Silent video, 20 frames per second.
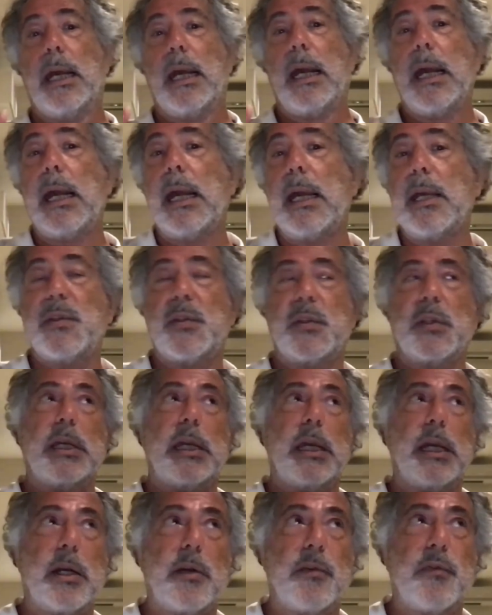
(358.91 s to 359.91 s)
as
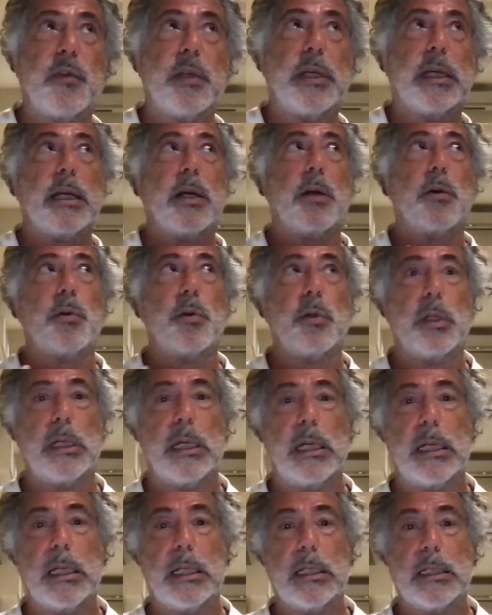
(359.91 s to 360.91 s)
carefully
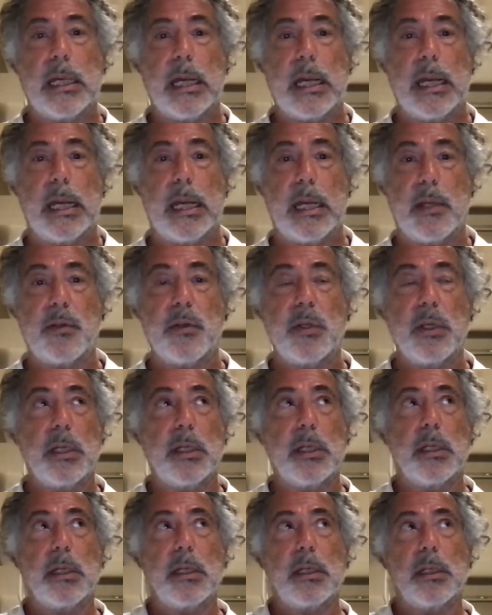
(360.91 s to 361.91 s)
calculated as
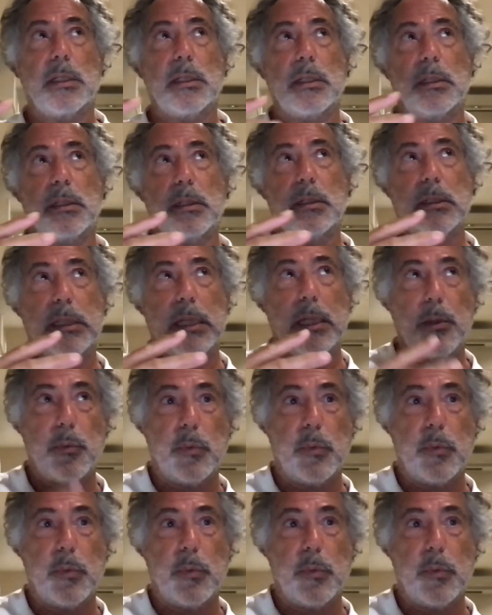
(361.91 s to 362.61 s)
the